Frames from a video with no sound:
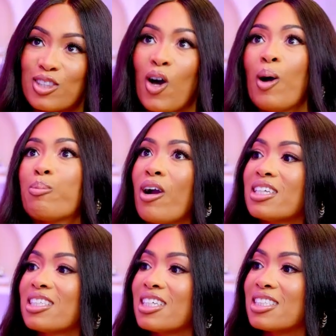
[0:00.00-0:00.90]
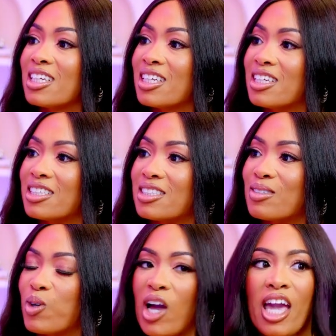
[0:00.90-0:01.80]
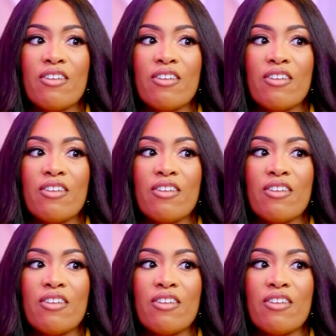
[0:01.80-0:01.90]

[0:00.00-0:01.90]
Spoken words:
thought process is, well, hey,